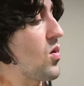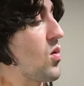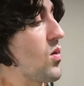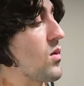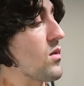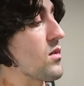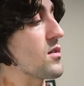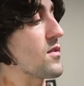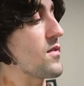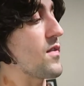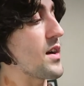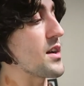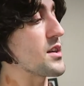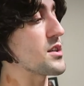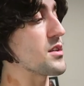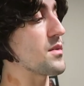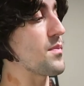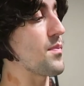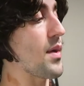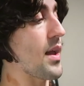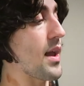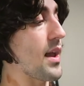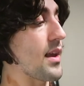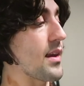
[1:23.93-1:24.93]
or if I
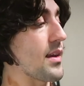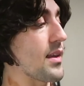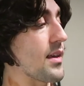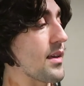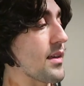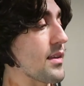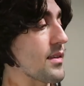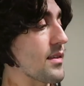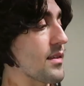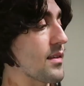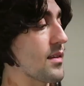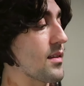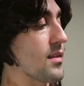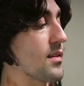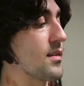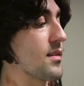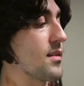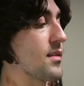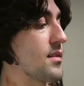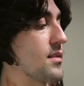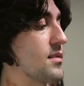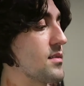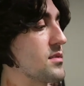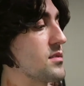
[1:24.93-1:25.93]
should paint it
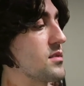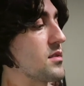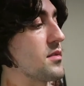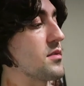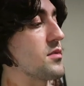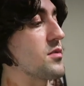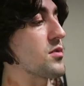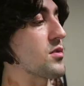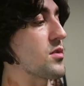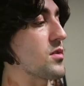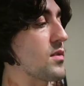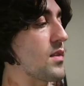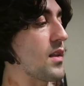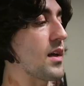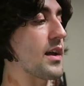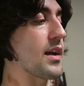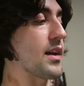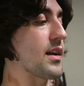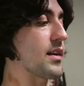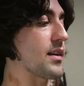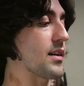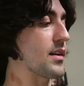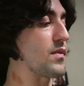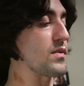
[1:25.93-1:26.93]
to look
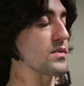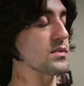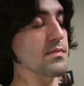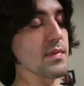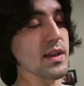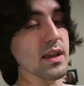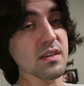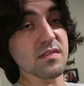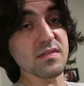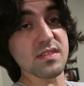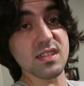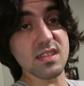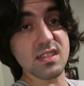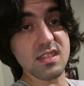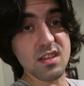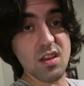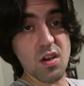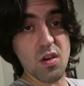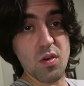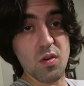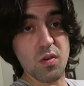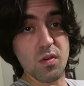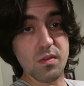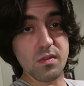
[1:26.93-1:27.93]
like it was made of
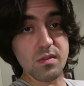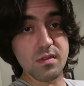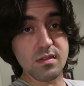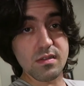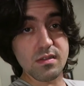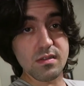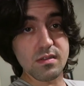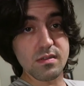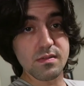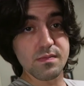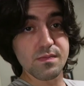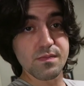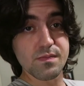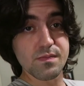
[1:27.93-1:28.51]
stone,